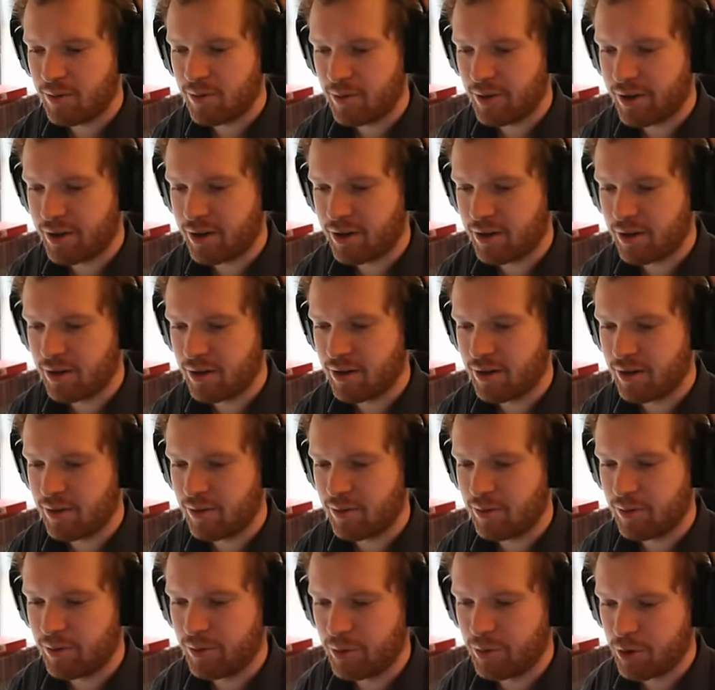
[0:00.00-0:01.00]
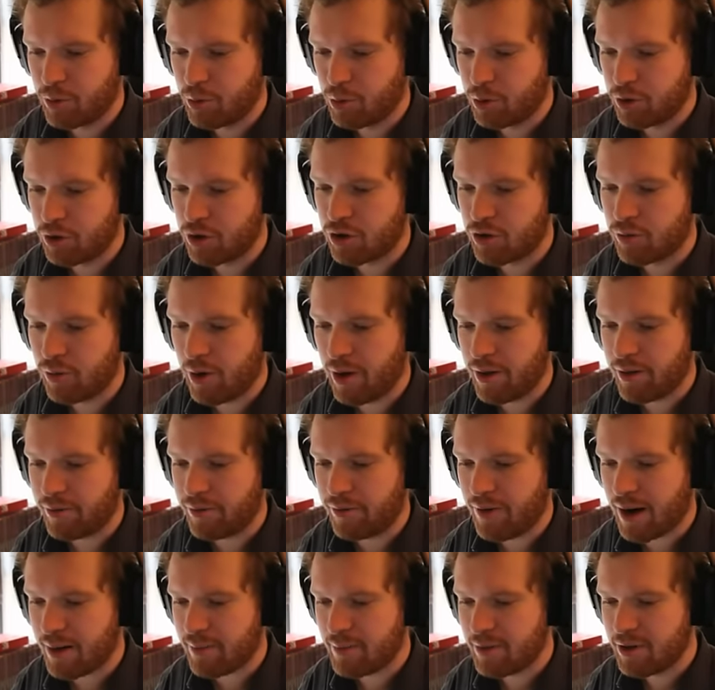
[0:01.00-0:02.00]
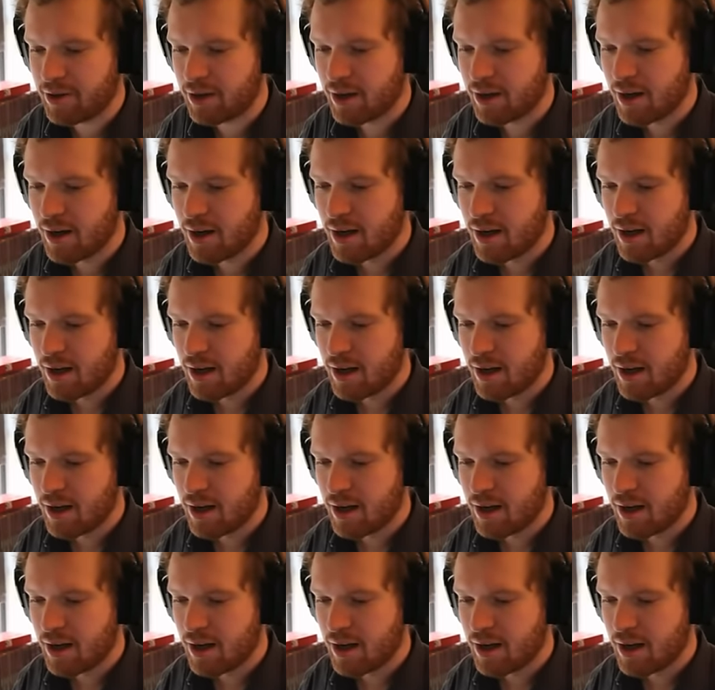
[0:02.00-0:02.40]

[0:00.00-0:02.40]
with the which would destroy the fragments,